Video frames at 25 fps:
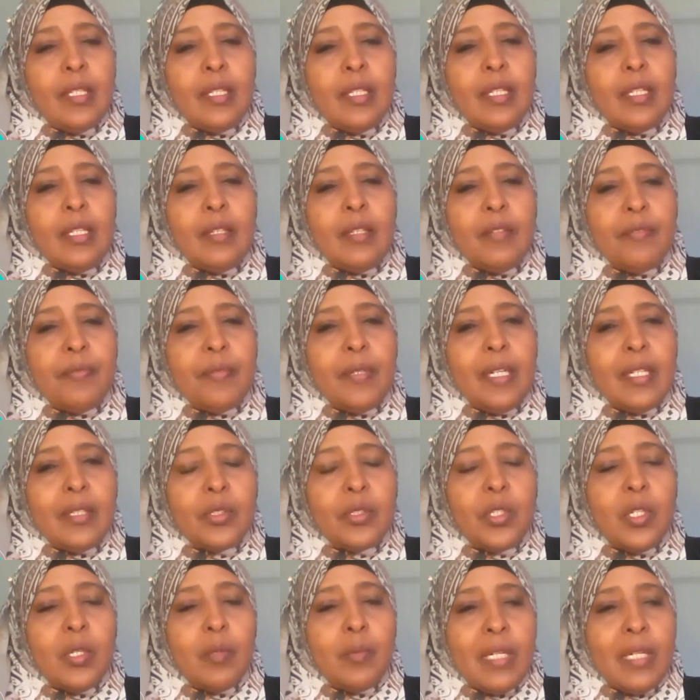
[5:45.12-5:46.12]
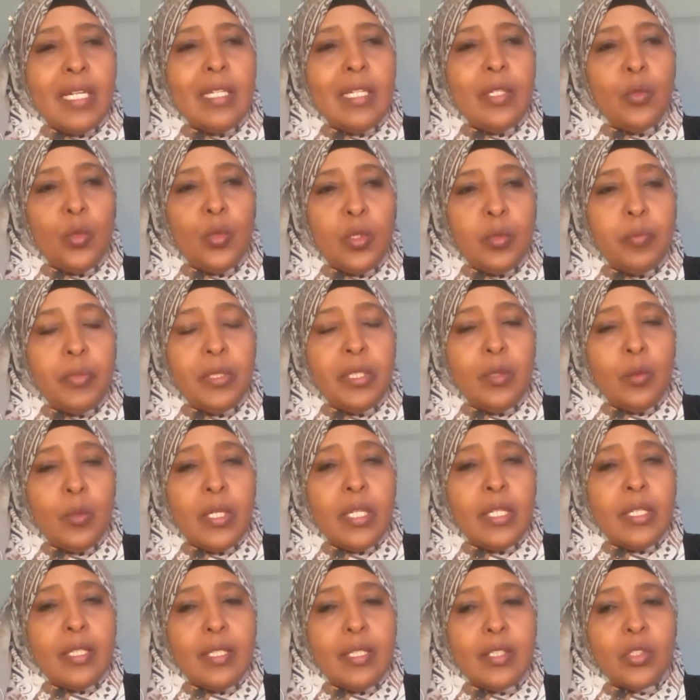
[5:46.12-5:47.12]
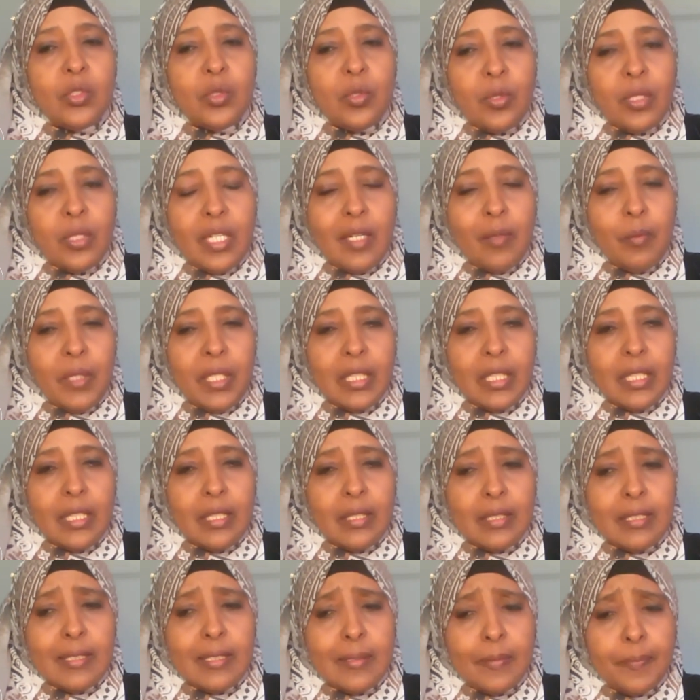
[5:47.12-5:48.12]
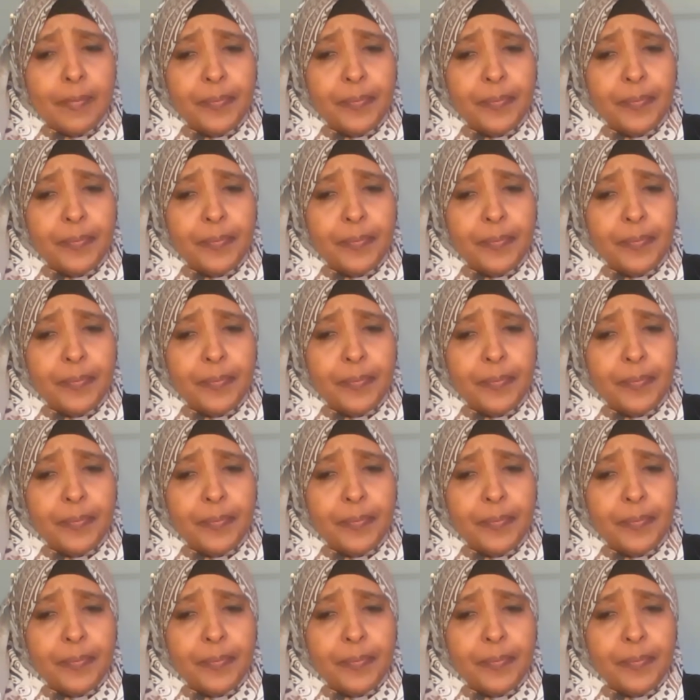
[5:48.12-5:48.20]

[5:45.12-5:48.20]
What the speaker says: if Somali would be where it is today, because